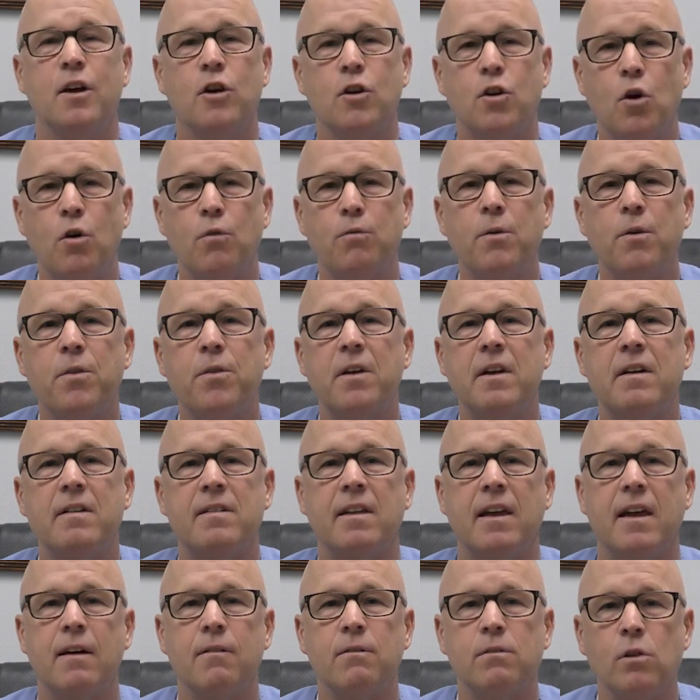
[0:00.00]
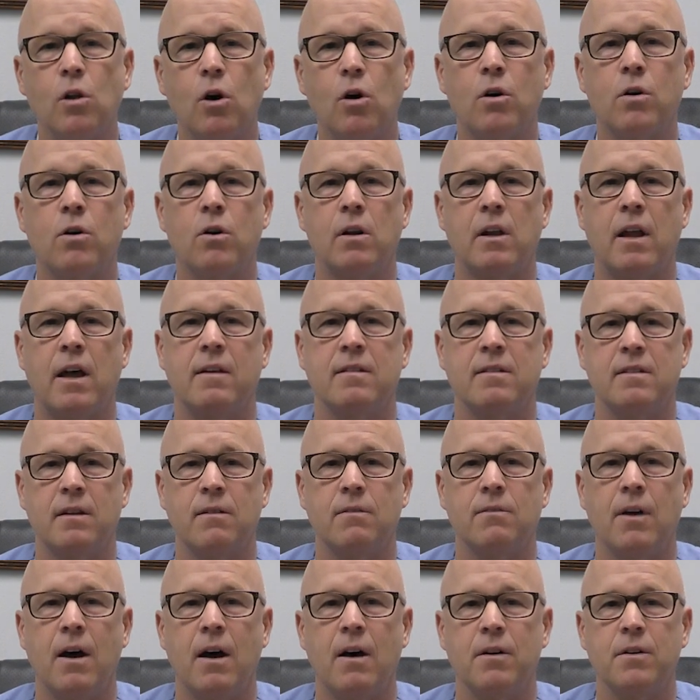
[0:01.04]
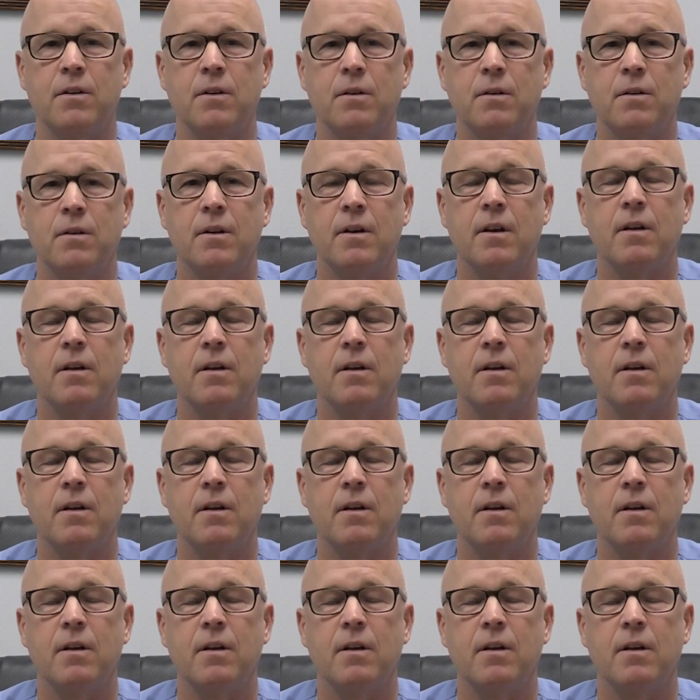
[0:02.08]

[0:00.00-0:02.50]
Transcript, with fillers: Go for things that have longer lasting value